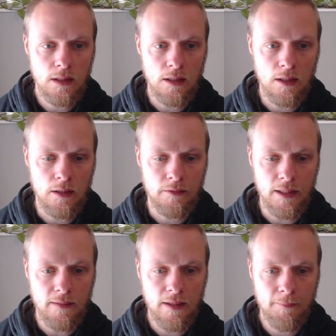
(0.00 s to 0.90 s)
All
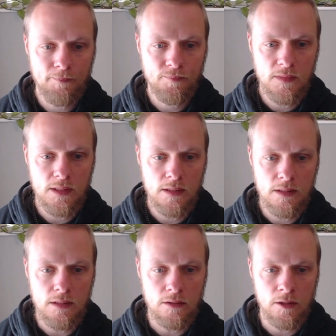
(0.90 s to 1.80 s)
right,
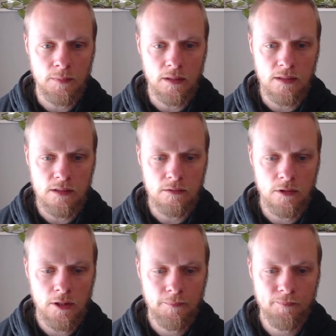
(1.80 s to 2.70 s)
sorry about the
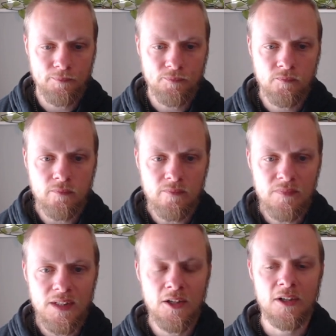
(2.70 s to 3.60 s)
scrolling.
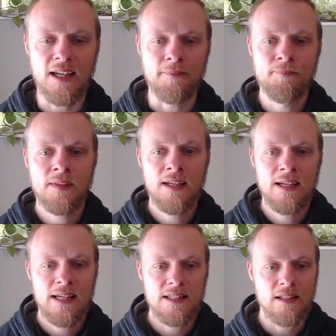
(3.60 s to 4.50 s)
Okay.
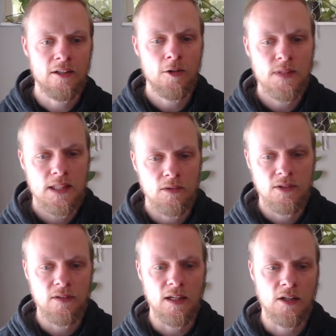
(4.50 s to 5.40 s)
So it comes down
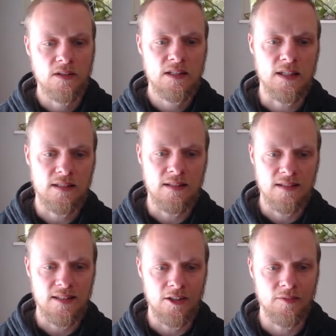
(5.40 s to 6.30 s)
to the
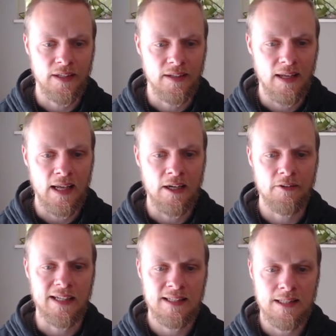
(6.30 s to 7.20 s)
consistency of an
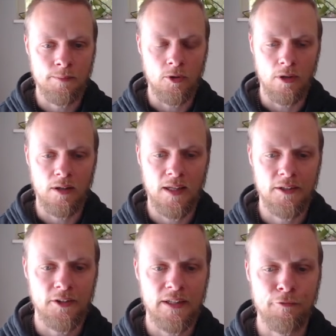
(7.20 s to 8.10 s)
ARX model
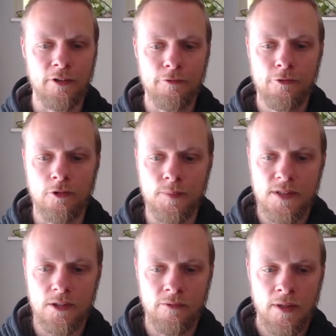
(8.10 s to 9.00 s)
under different
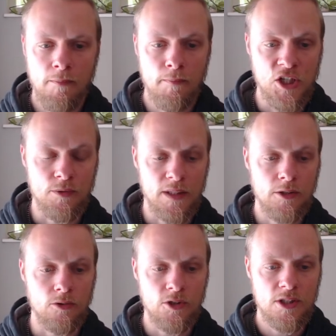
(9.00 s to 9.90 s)
forms of measurement
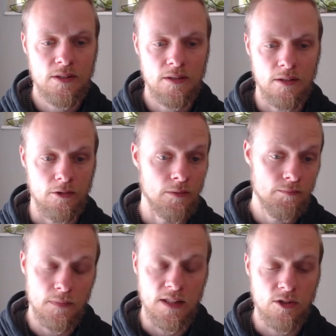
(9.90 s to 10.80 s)
noise or
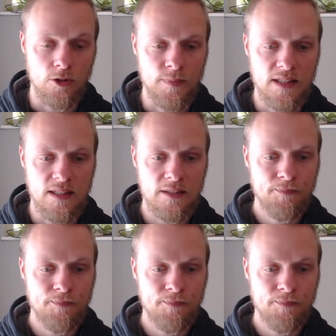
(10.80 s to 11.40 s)
disturbances.